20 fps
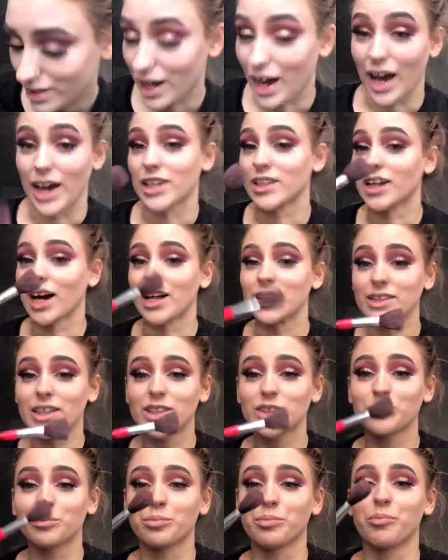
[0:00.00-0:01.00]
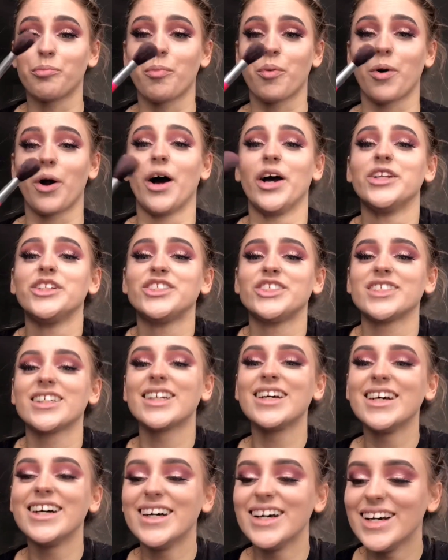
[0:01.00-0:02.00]
I got this brush
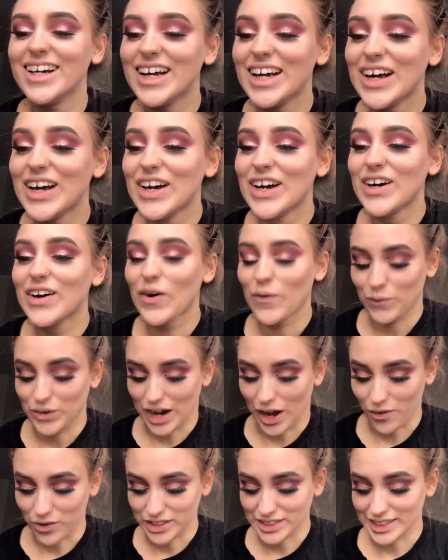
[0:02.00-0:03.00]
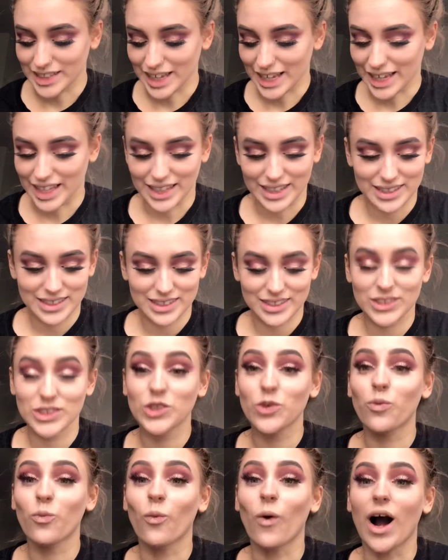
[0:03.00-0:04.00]
when I was like
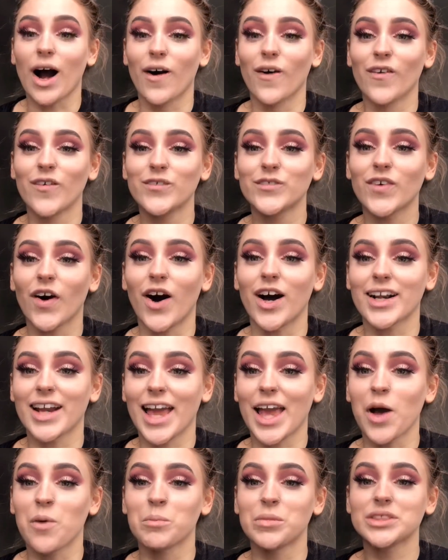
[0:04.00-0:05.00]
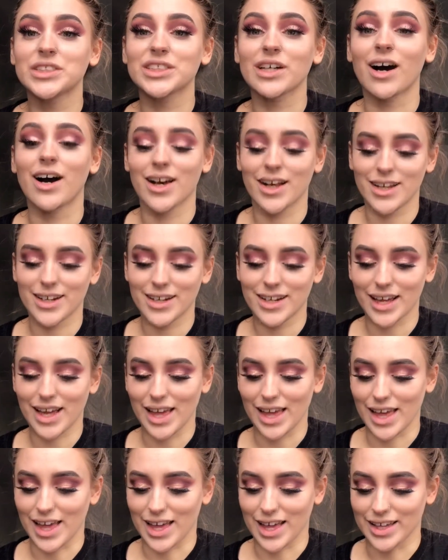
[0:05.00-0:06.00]
12 on Amazon,
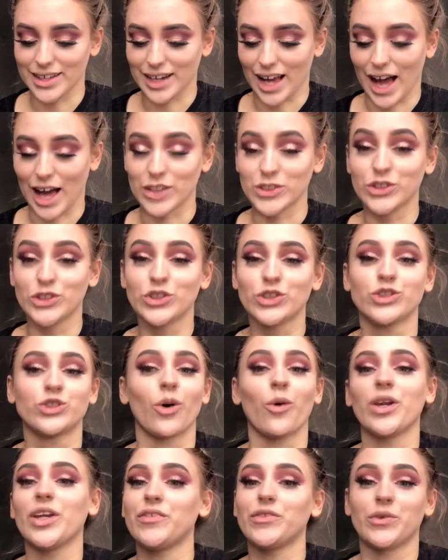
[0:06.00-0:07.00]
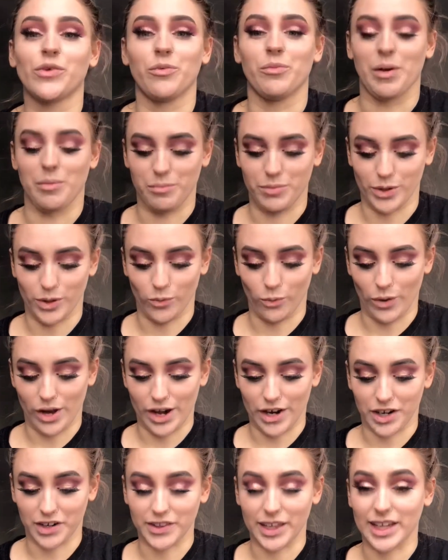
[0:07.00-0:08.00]
and I don't even remember
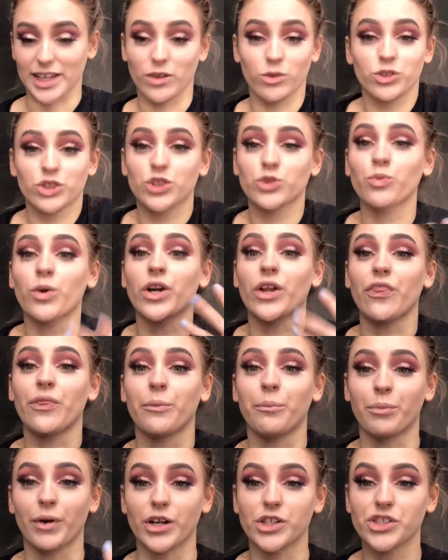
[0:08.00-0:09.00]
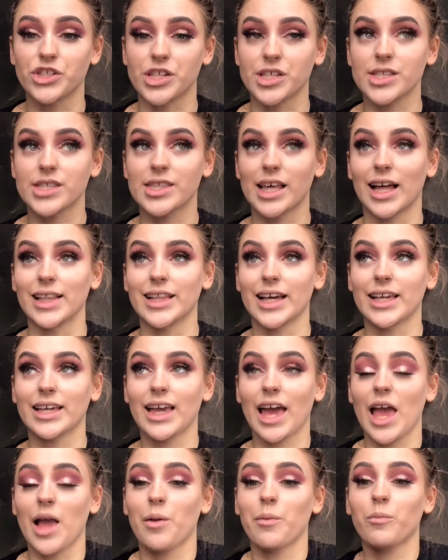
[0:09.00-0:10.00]
where. Like, it was just one of the brushes that like
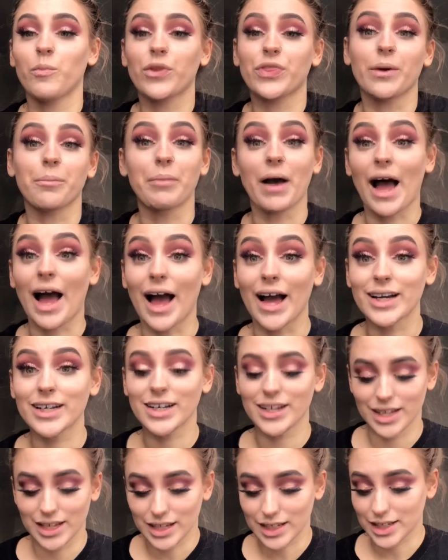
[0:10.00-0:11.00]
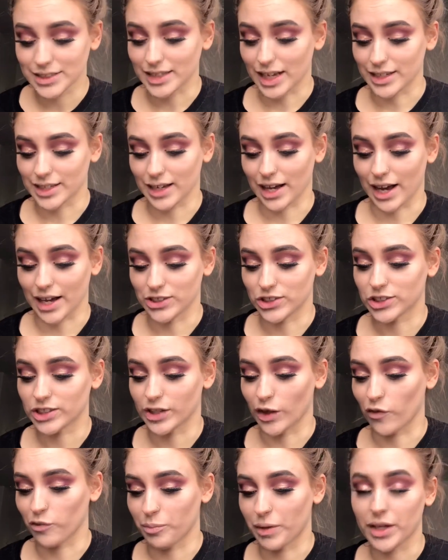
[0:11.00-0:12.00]
came with a pack, because I just
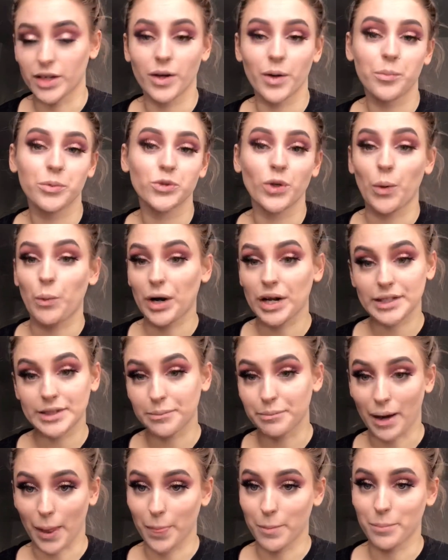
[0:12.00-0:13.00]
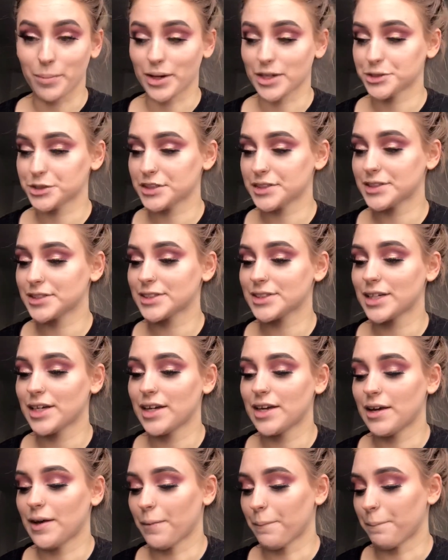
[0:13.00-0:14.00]
love makeup, so I wanted to buy the brushes.
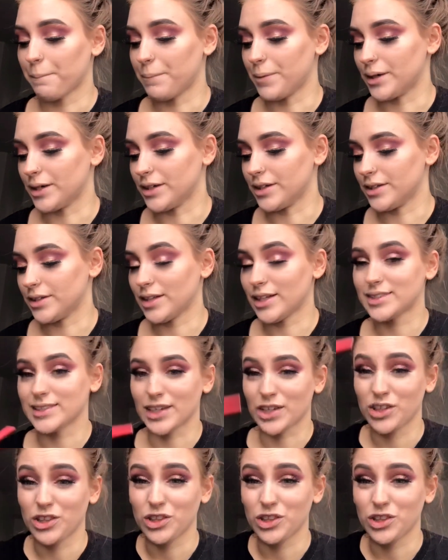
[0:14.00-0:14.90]
But it's like